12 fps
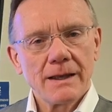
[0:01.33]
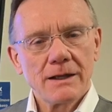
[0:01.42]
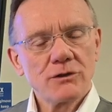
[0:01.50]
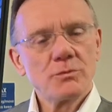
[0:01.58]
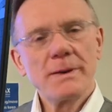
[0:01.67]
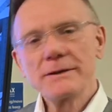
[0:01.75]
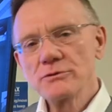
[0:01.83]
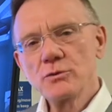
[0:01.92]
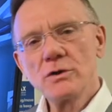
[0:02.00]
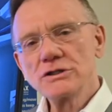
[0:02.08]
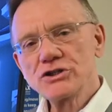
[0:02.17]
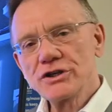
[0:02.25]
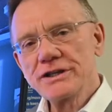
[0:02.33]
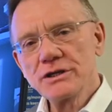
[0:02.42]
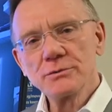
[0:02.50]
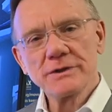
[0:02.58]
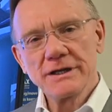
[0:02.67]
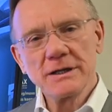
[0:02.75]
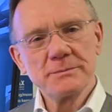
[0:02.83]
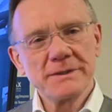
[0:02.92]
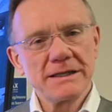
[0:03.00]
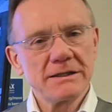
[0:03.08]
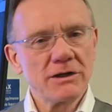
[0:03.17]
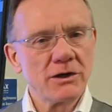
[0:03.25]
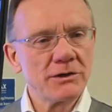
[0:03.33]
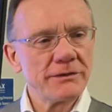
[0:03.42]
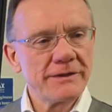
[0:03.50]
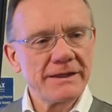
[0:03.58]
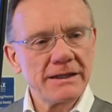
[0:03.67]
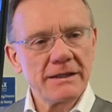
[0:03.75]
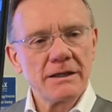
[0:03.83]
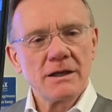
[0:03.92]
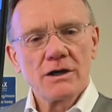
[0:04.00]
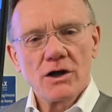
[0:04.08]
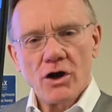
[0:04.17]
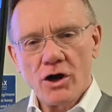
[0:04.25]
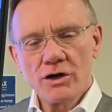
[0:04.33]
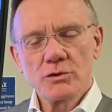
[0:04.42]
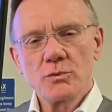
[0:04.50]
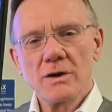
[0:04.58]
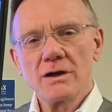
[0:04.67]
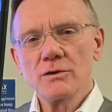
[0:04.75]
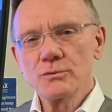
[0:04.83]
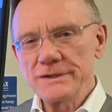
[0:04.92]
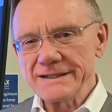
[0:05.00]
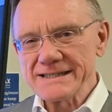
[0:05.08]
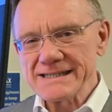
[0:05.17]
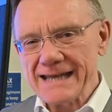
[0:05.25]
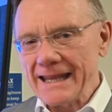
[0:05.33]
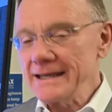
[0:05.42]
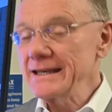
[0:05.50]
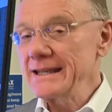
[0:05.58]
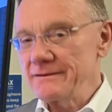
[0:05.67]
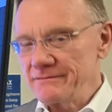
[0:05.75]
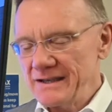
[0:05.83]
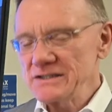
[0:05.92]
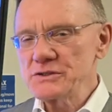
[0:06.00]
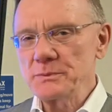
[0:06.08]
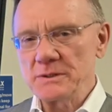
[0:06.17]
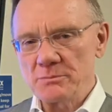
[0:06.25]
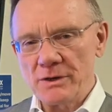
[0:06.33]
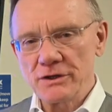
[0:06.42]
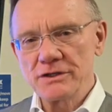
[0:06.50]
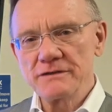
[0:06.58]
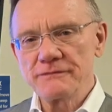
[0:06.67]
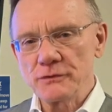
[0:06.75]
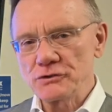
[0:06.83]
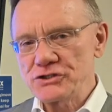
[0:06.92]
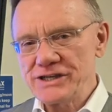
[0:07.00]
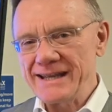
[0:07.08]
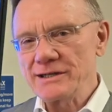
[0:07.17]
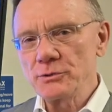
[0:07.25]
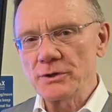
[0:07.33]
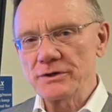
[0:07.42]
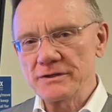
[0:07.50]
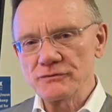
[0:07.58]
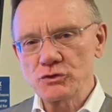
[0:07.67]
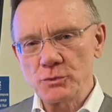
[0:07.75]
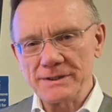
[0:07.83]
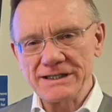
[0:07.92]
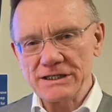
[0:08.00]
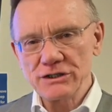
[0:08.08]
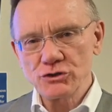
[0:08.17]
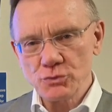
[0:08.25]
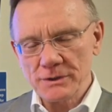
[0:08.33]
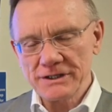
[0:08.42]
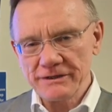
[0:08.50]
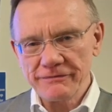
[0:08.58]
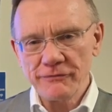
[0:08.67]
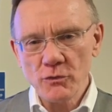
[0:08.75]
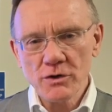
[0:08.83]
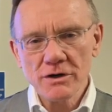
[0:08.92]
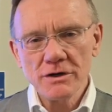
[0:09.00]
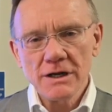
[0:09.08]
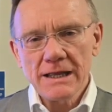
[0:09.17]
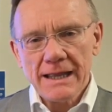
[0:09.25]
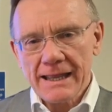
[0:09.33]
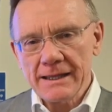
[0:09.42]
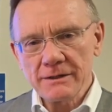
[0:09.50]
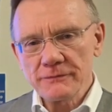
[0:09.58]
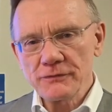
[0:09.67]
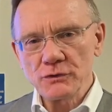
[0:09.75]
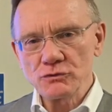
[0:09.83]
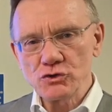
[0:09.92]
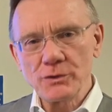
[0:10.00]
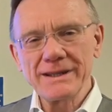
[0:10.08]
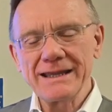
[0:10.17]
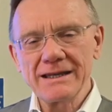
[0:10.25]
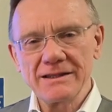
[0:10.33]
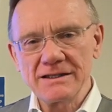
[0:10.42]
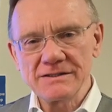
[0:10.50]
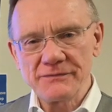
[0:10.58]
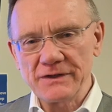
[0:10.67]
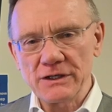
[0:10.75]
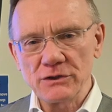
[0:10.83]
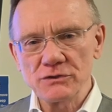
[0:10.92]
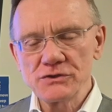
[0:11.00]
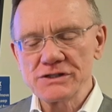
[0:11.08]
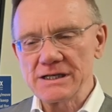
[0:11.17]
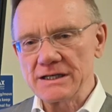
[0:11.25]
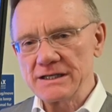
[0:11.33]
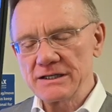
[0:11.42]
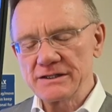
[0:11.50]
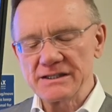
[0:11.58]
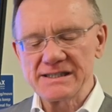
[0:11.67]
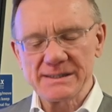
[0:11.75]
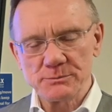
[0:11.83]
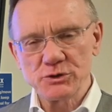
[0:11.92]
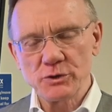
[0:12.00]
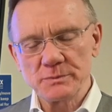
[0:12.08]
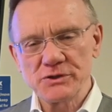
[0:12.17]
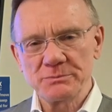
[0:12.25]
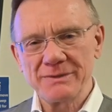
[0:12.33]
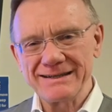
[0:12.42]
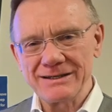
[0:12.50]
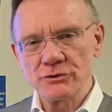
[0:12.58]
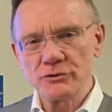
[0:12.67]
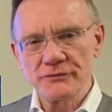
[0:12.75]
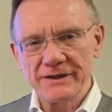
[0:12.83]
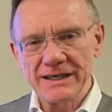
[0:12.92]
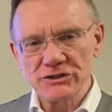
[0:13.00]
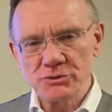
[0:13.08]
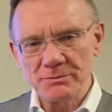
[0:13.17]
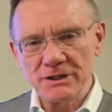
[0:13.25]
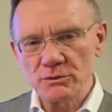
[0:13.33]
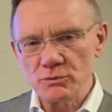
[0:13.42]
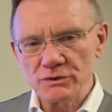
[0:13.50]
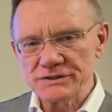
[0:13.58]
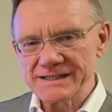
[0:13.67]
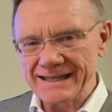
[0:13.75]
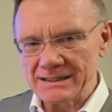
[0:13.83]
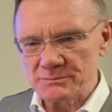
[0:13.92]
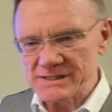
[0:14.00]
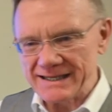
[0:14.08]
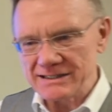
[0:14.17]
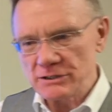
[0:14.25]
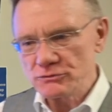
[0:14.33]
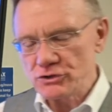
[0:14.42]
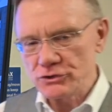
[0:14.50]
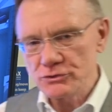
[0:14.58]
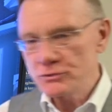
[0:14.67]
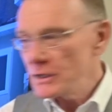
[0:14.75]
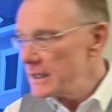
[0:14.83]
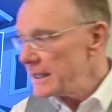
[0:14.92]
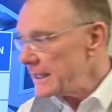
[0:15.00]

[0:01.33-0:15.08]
Hello, Patrick Walchuk here with an update on the Ottawa real estate investment market for January of 2024. And if you enjoy getting these videos, hit the subscription button, notification bell, and we'll get them sent out to you.